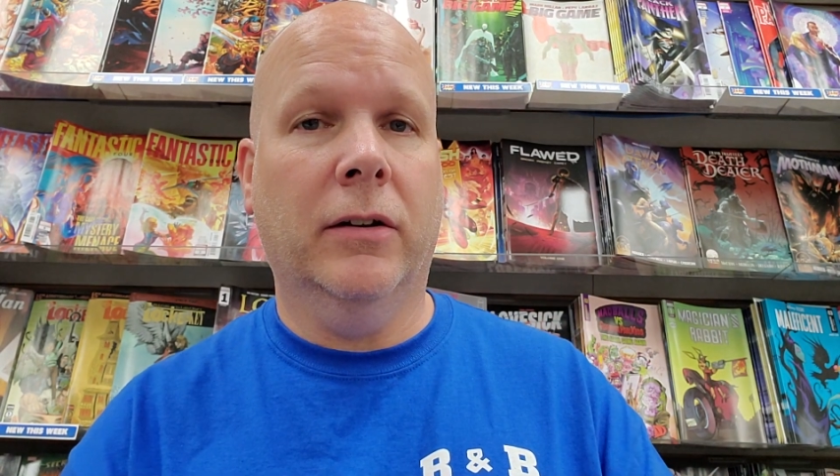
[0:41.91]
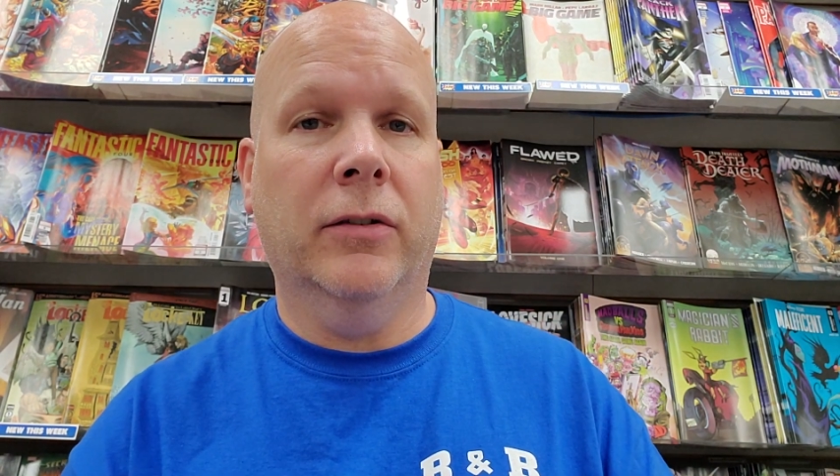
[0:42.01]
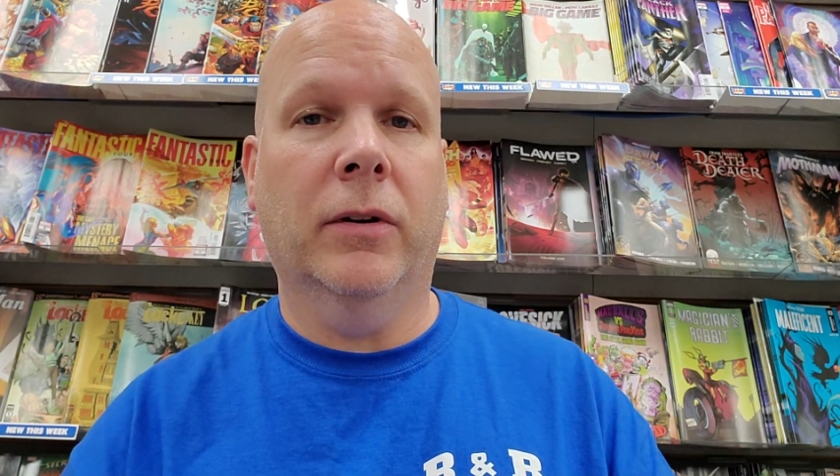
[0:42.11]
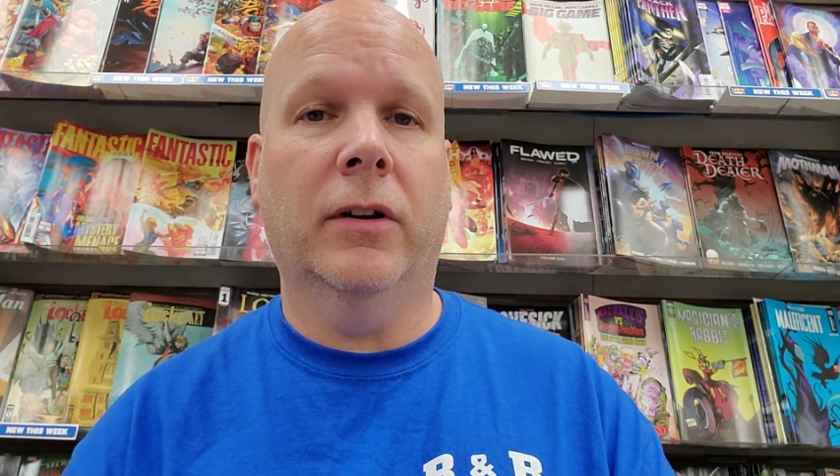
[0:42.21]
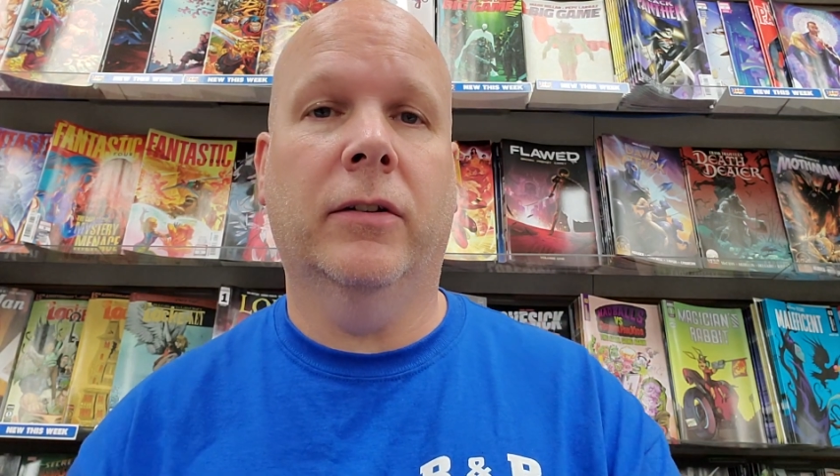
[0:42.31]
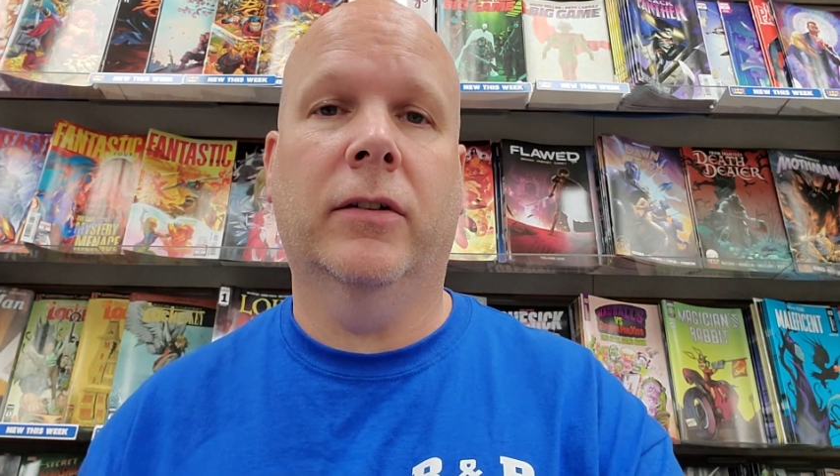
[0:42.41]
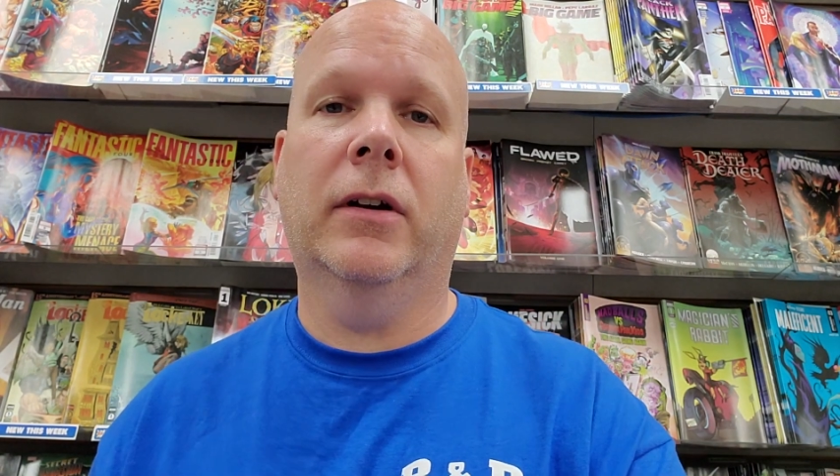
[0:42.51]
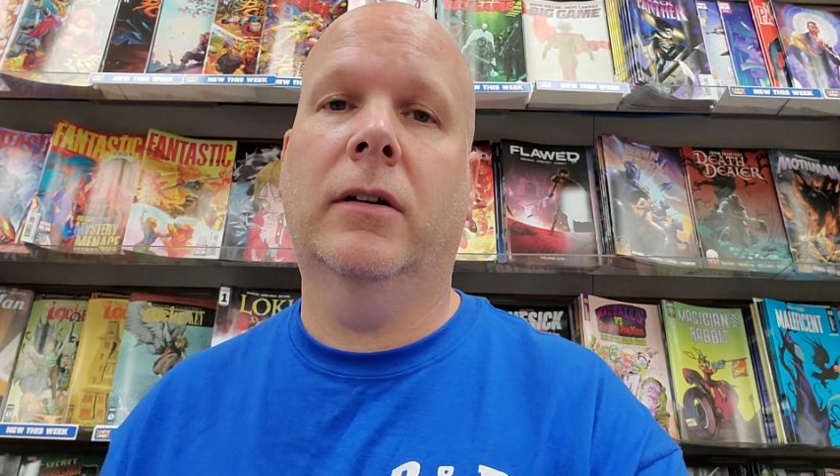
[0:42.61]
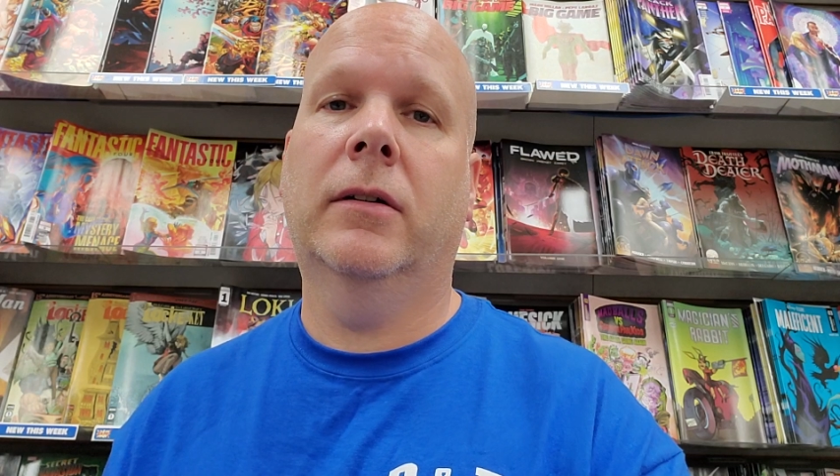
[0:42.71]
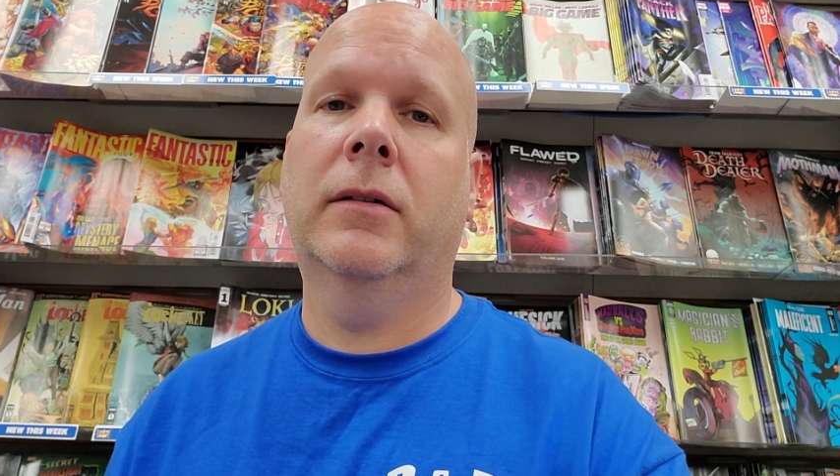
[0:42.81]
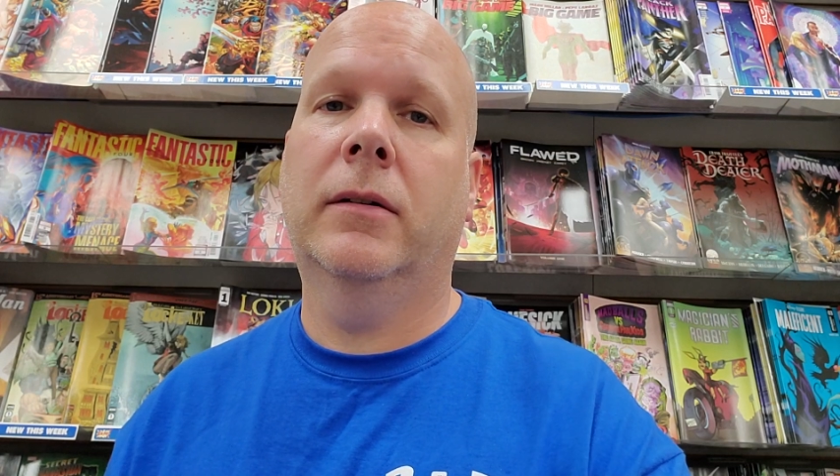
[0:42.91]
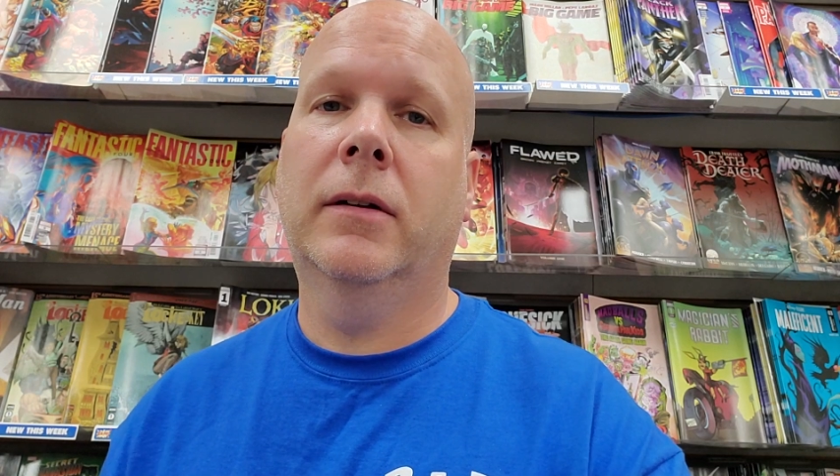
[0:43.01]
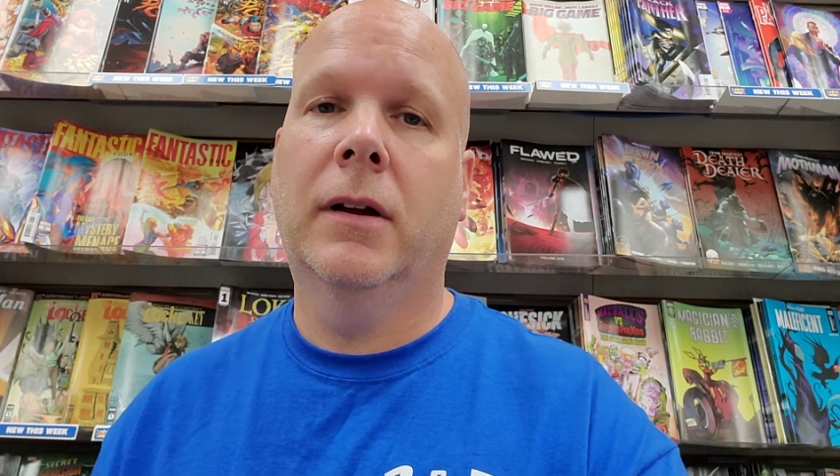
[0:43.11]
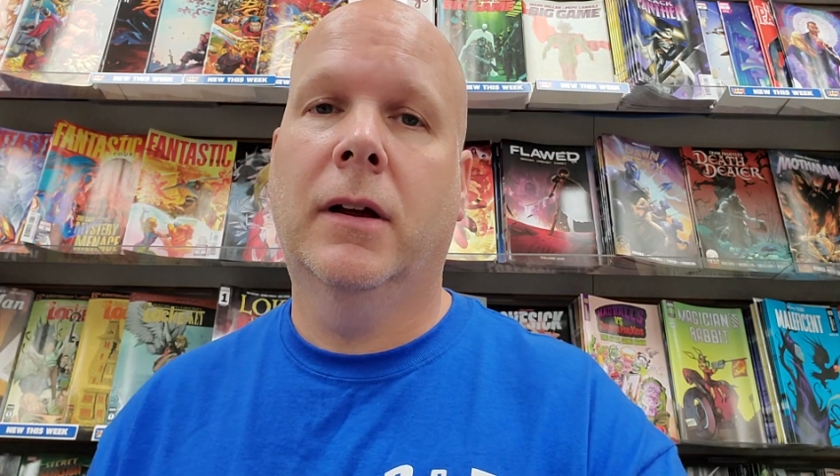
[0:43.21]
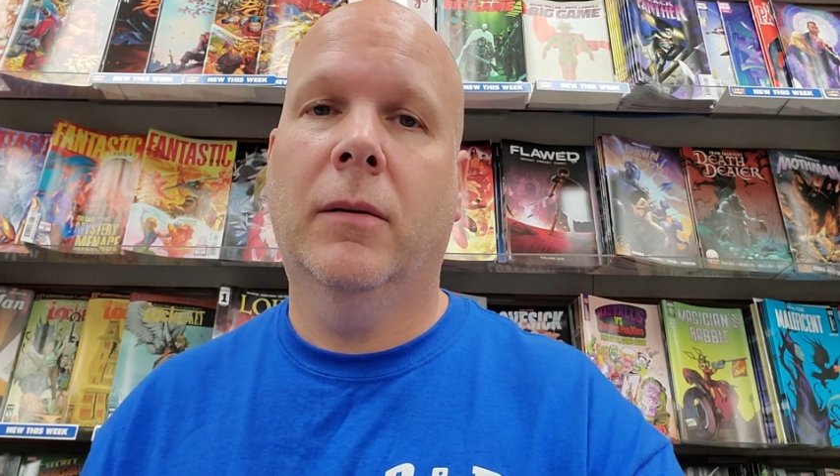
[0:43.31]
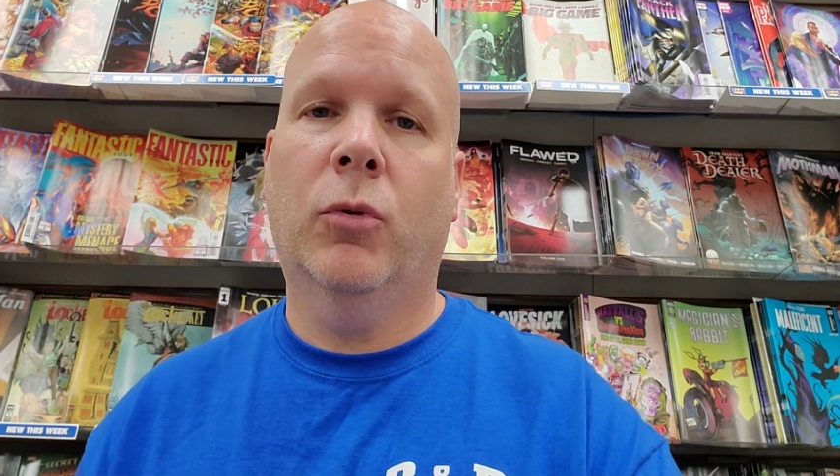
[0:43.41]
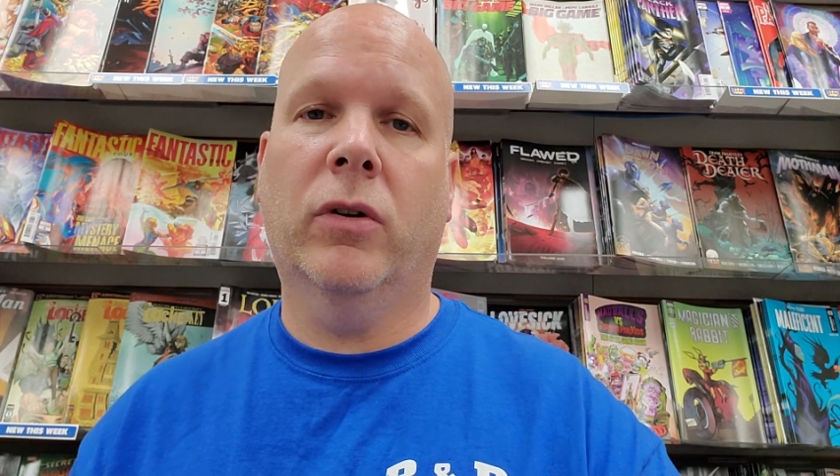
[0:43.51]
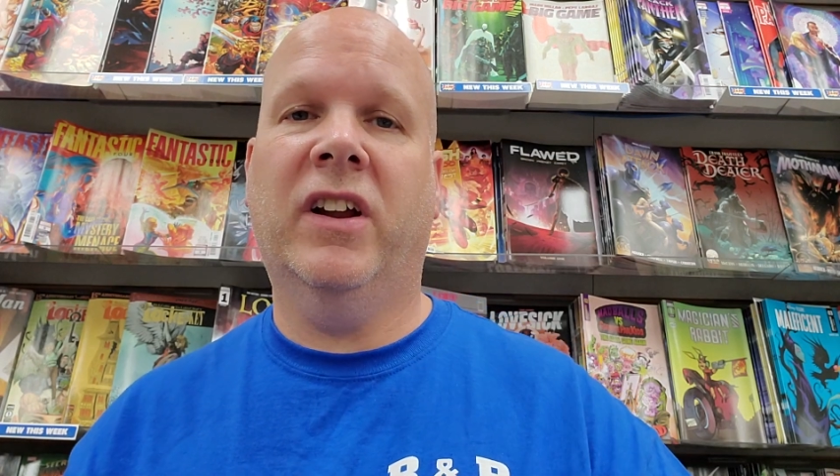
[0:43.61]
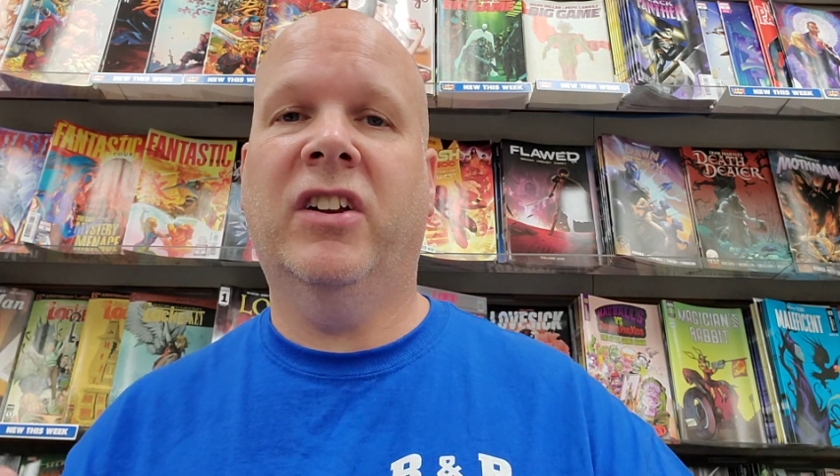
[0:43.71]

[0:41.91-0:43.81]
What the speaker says: So it is more of an